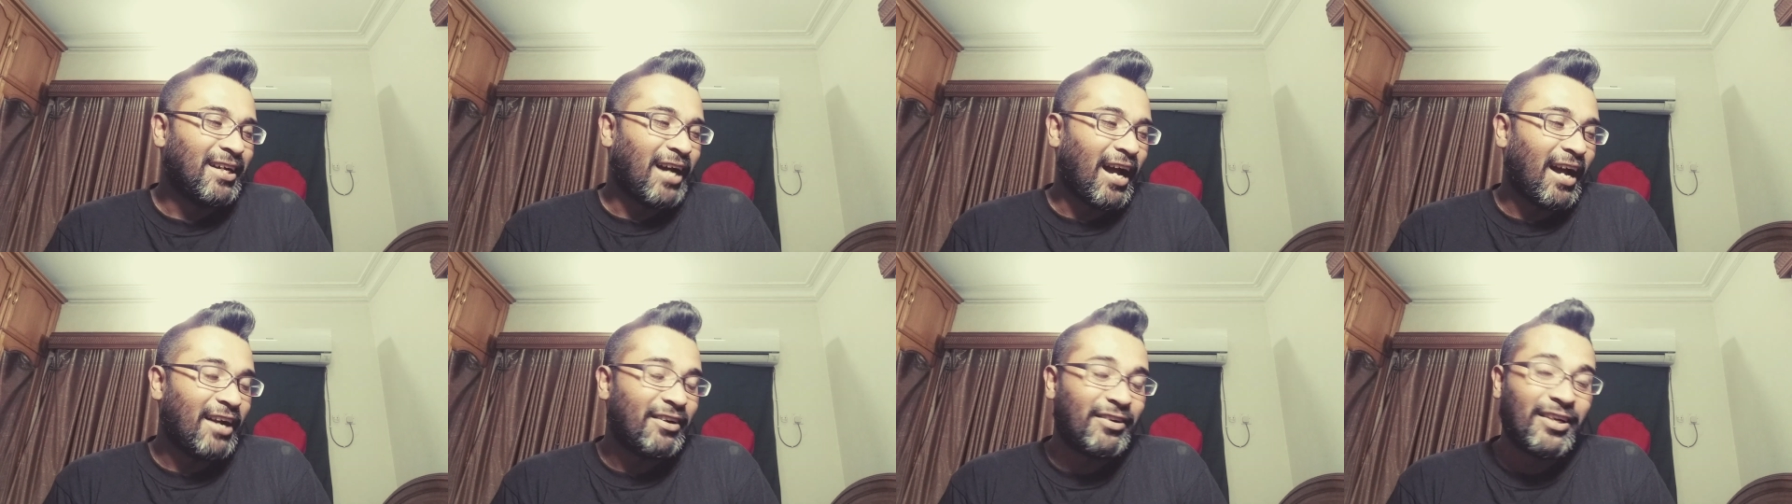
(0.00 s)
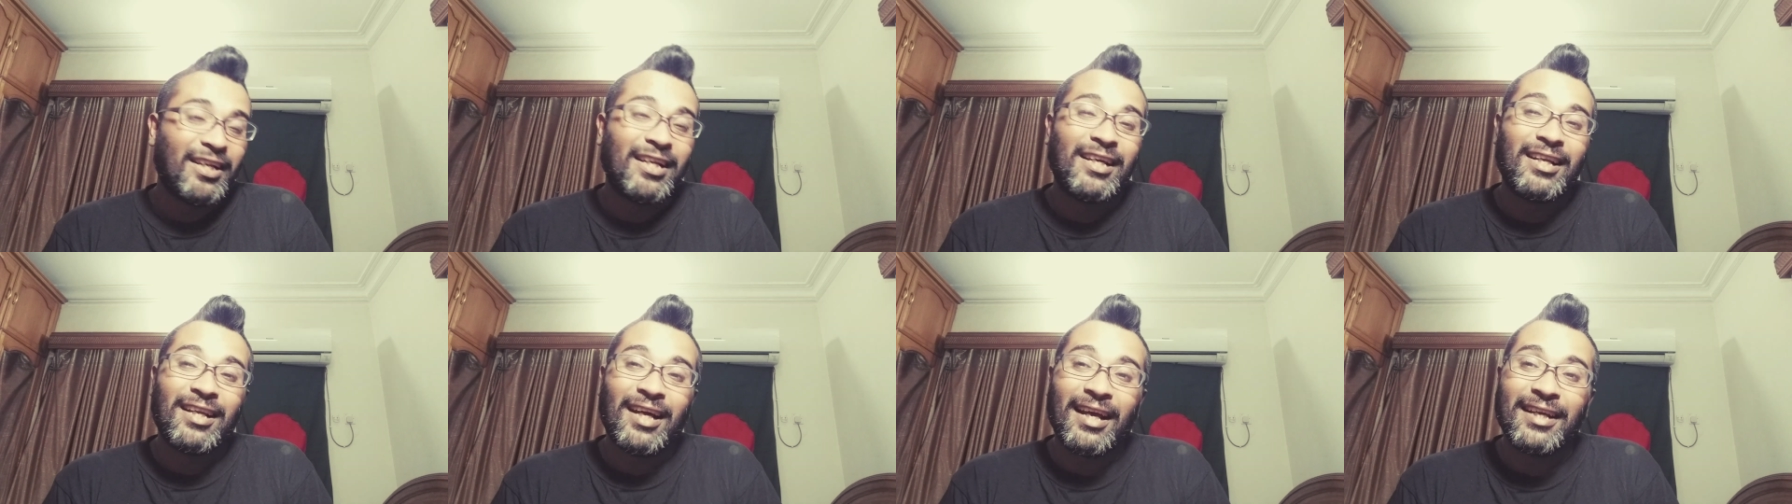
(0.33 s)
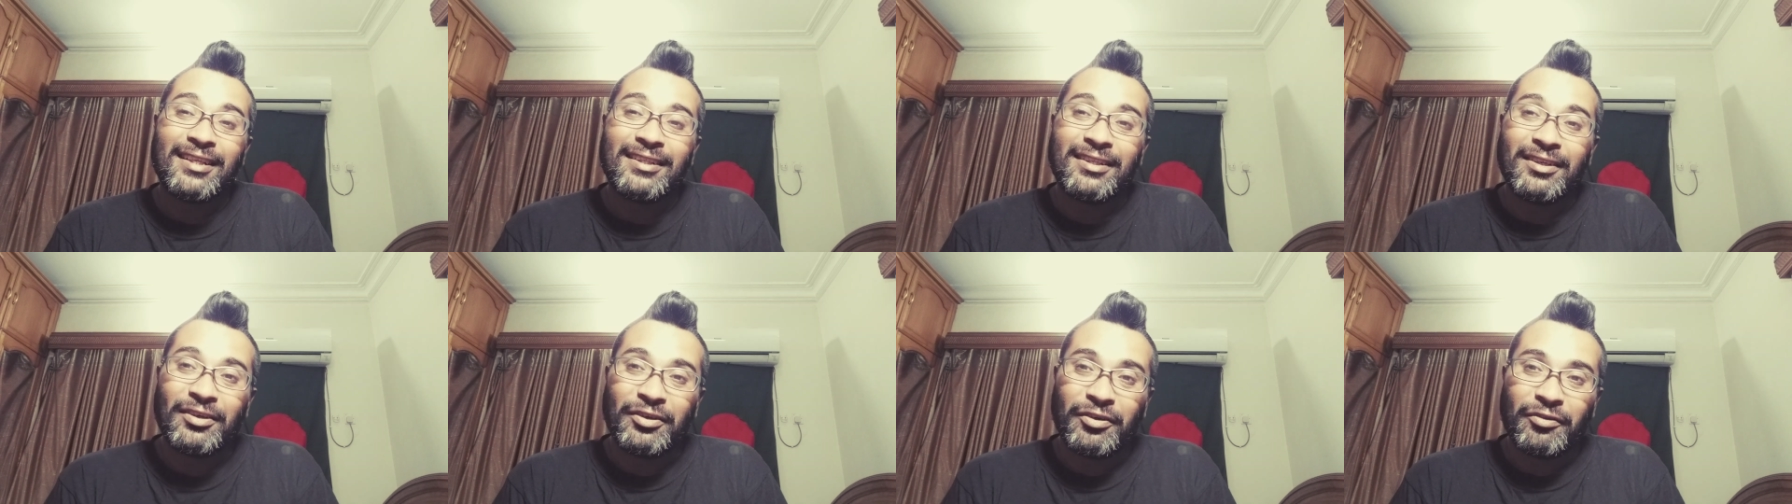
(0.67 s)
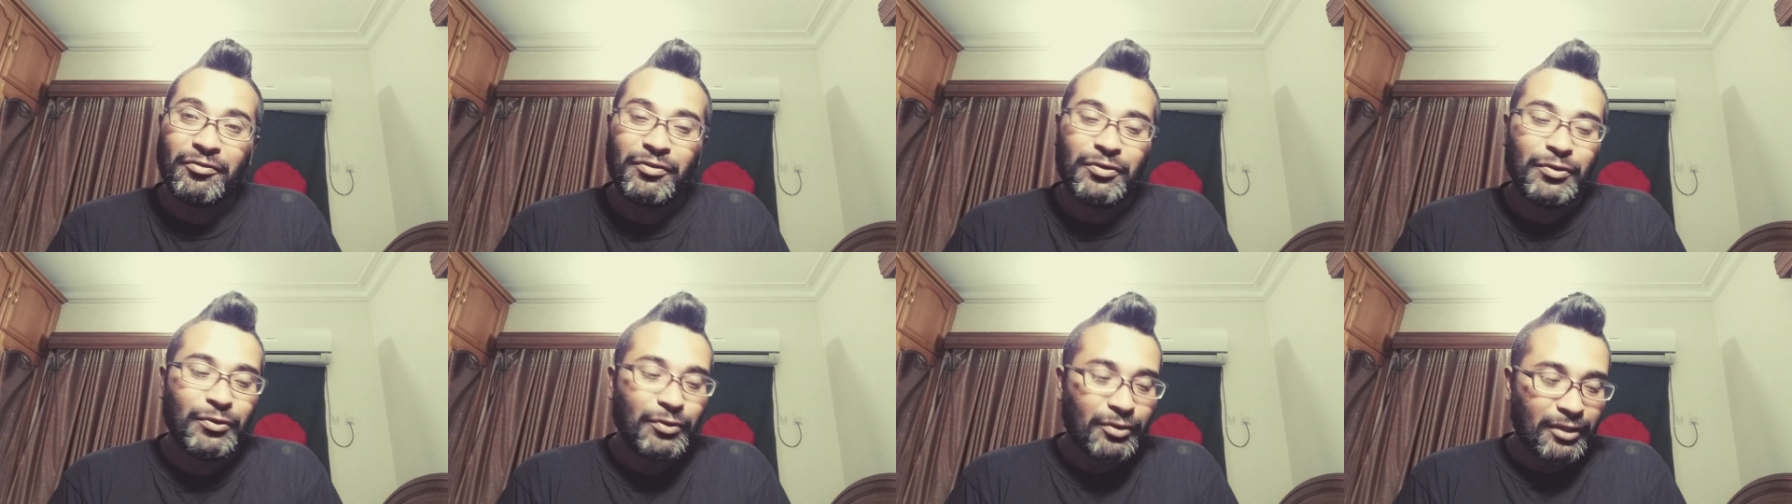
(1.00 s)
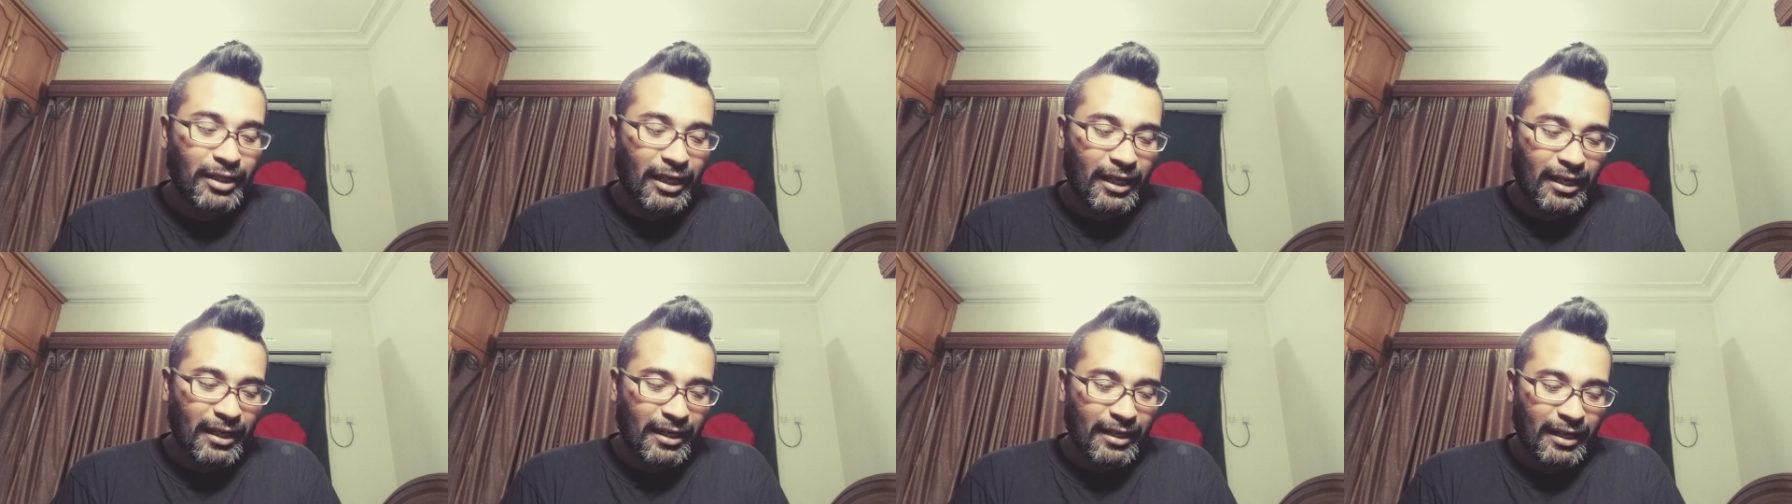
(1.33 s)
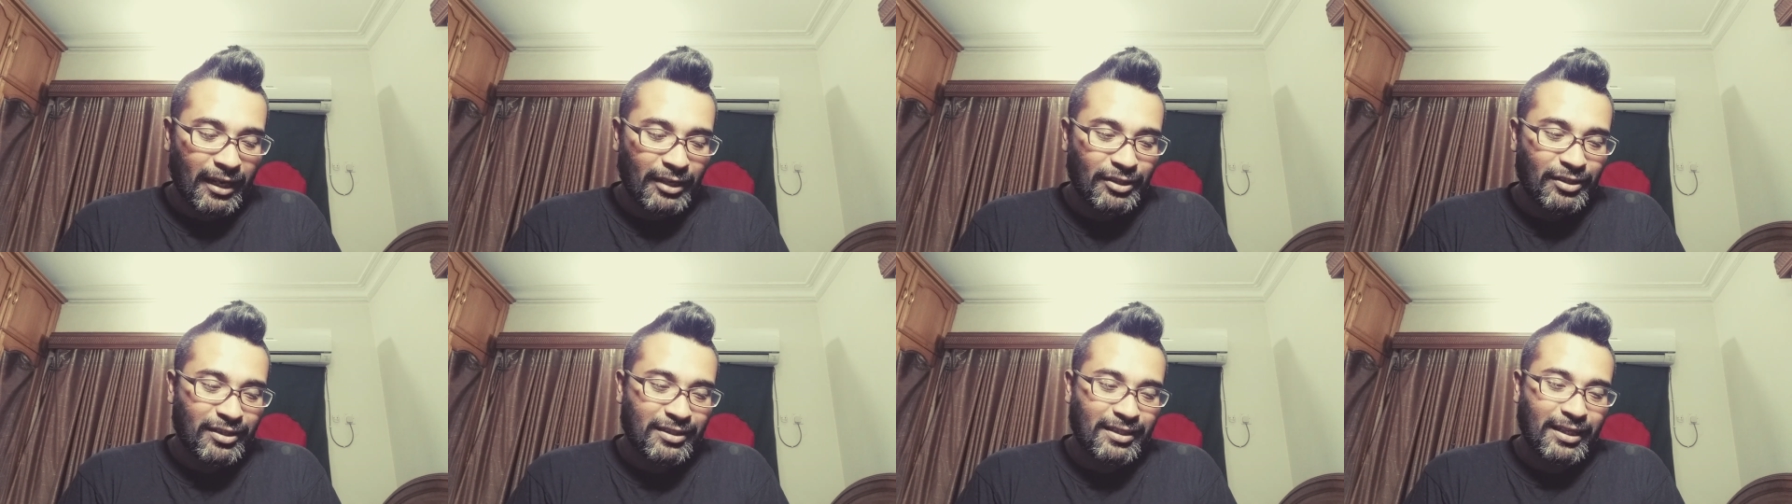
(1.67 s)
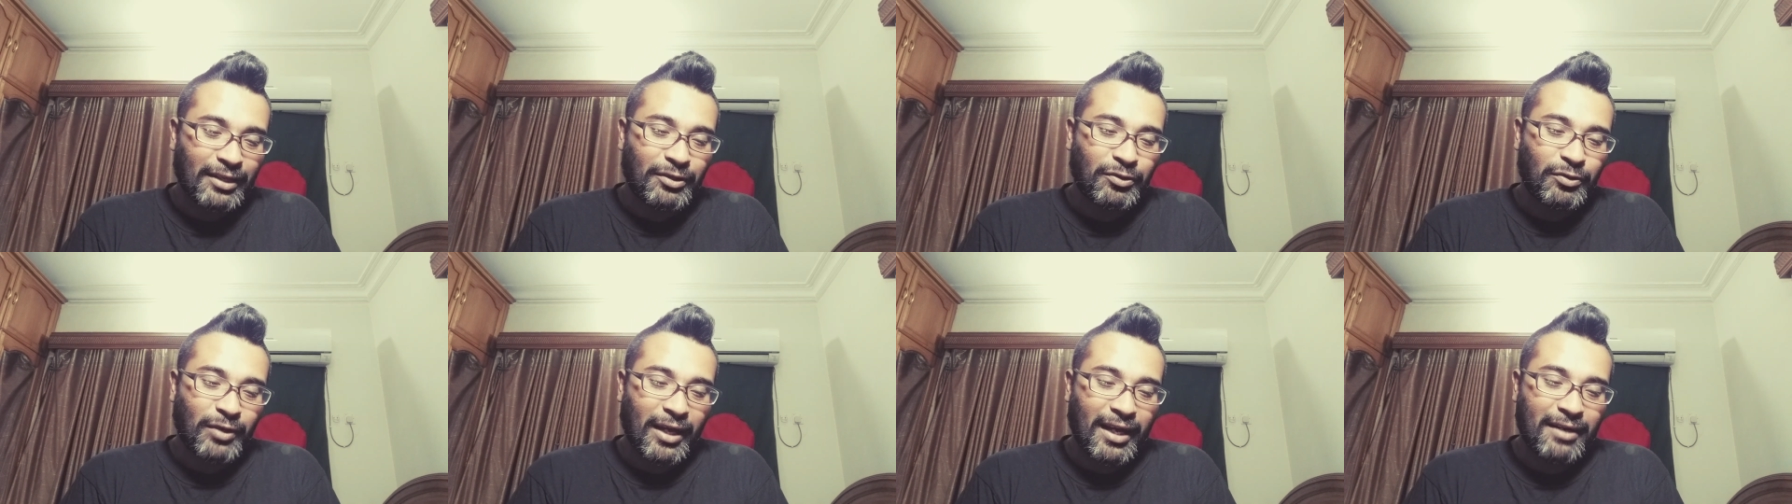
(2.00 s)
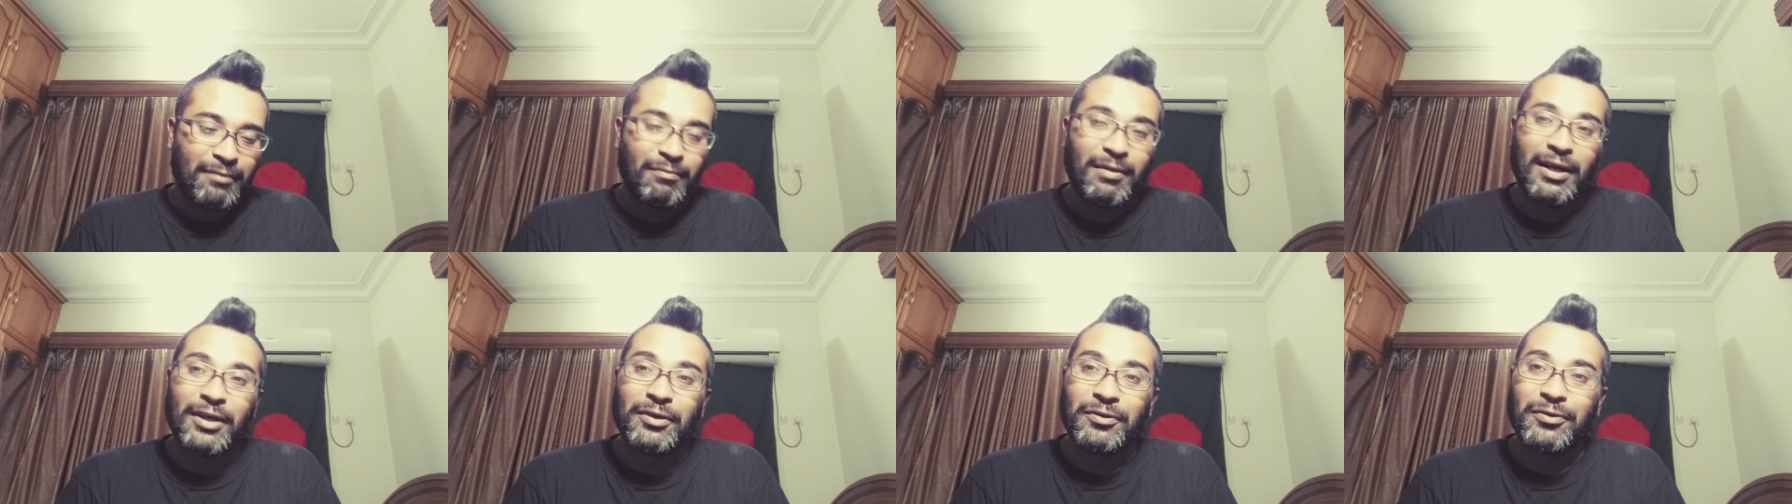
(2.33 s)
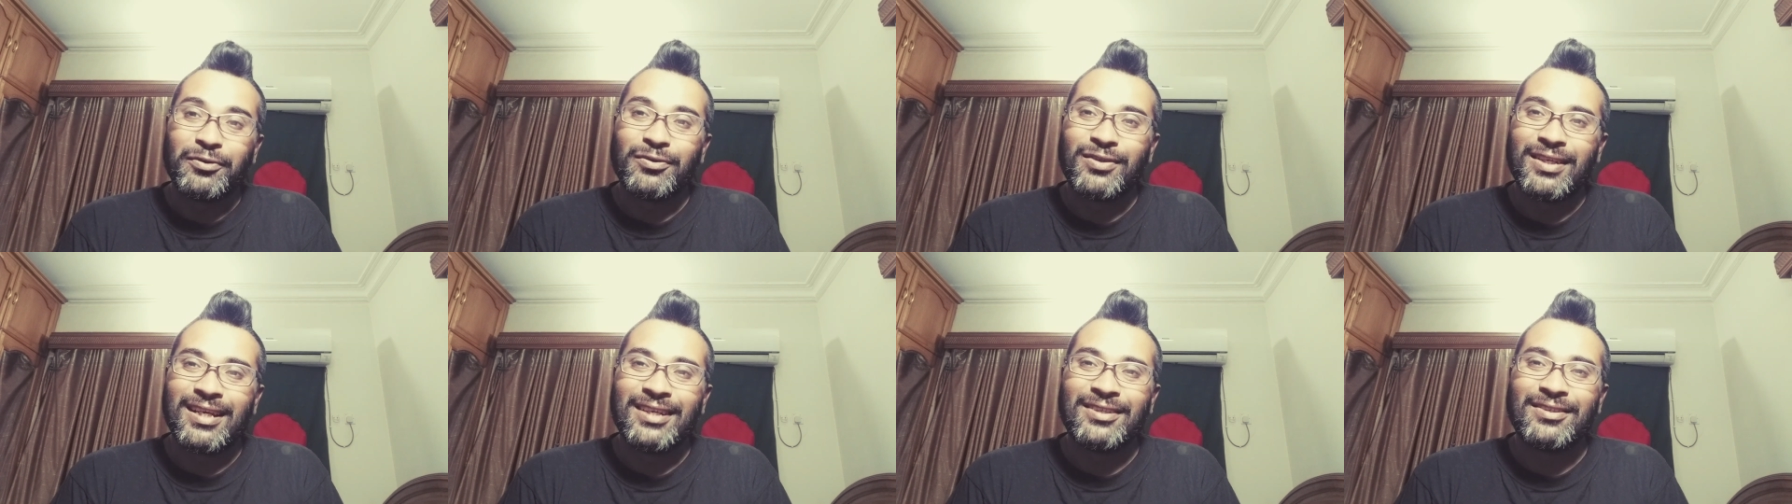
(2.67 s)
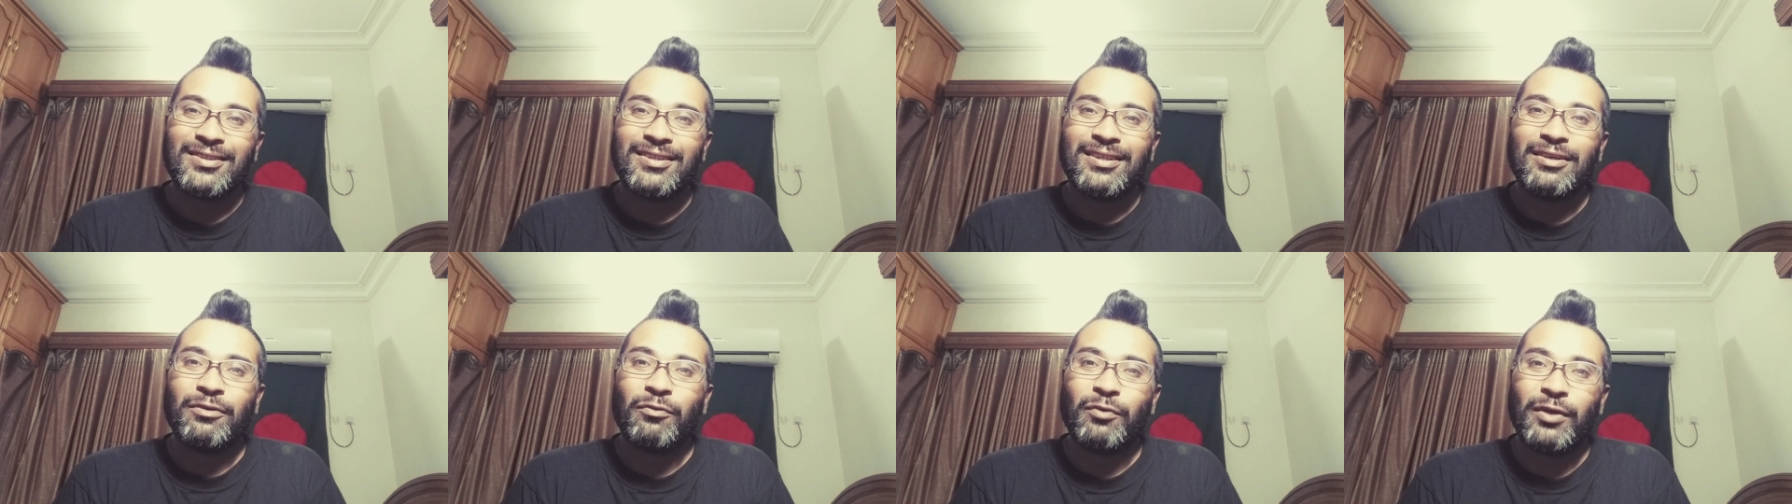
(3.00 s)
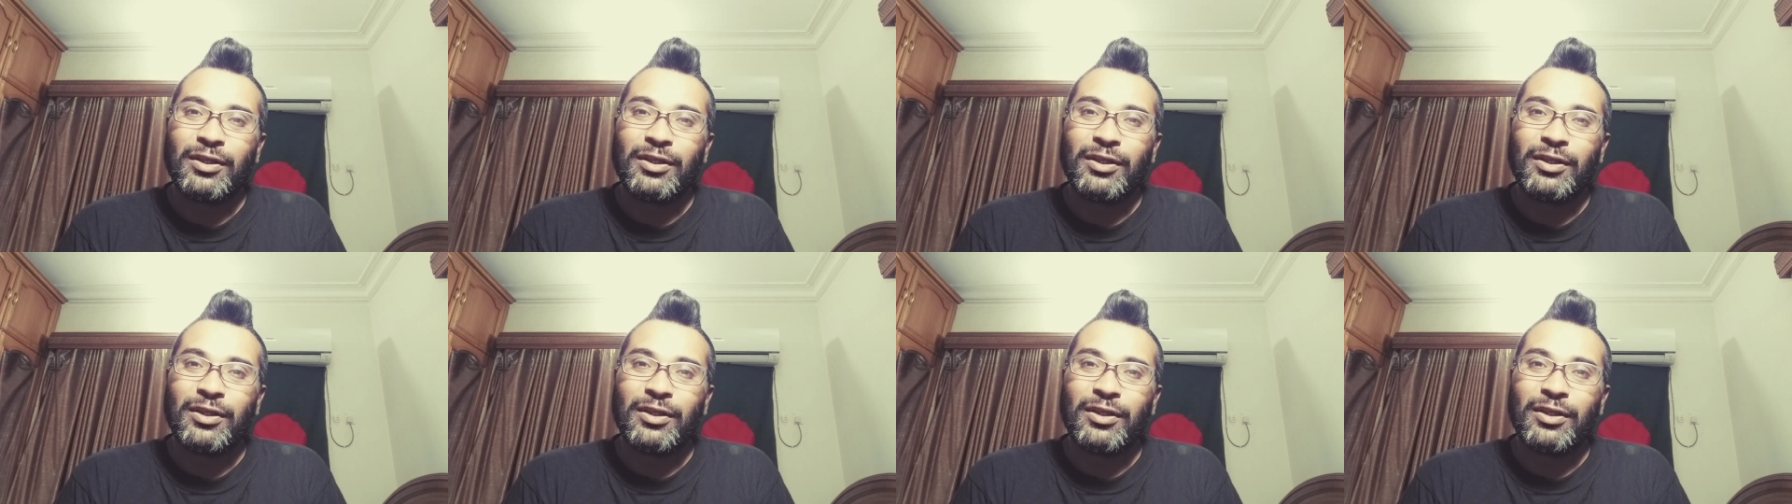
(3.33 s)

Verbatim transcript: I really like their reviews, and I just like to add my two cents